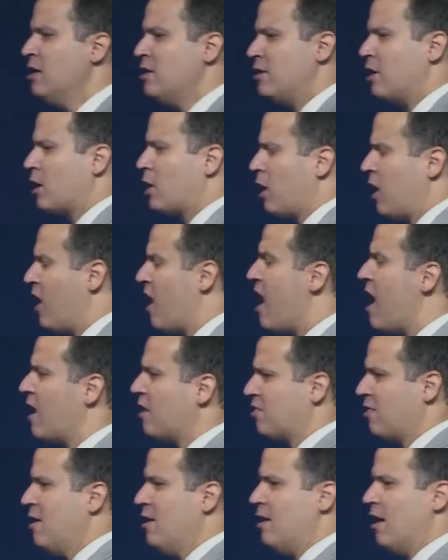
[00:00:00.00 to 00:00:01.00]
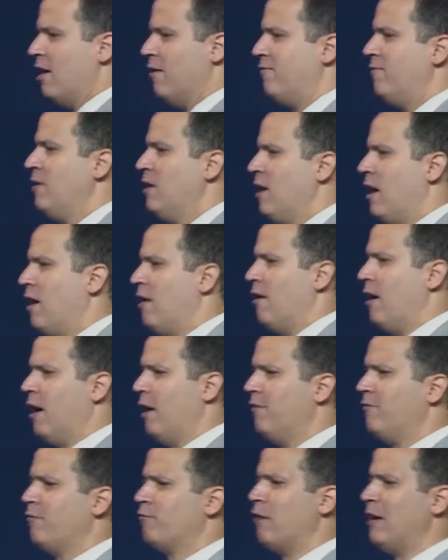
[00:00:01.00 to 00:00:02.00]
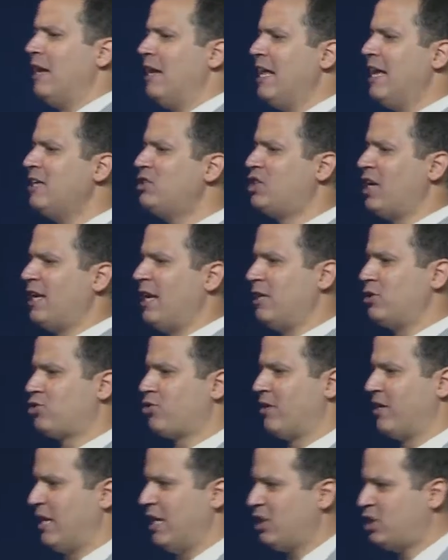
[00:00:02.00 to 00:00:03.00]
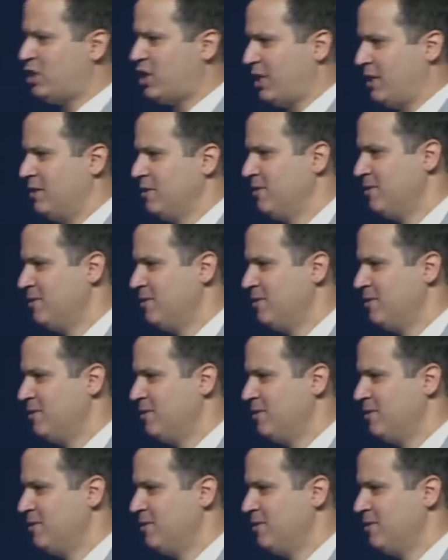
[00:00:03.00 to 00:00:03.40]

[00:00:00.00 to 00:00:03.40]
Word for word: the cloth of, of, of religion and tradition.